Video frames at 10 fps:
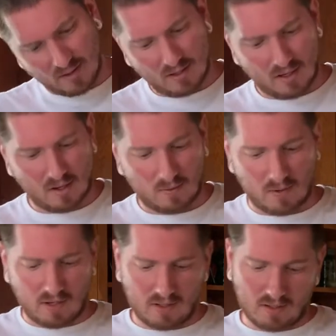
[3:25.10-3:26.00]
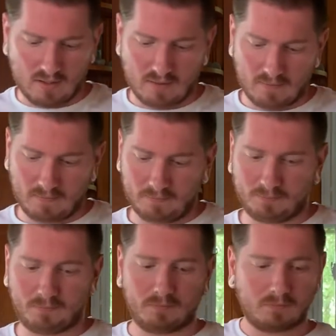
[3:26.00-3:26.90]
All
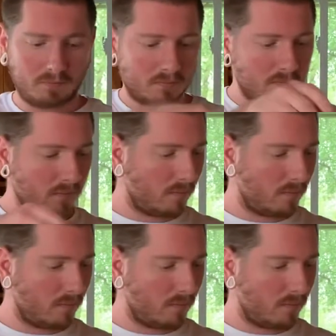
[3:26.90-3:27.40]
right.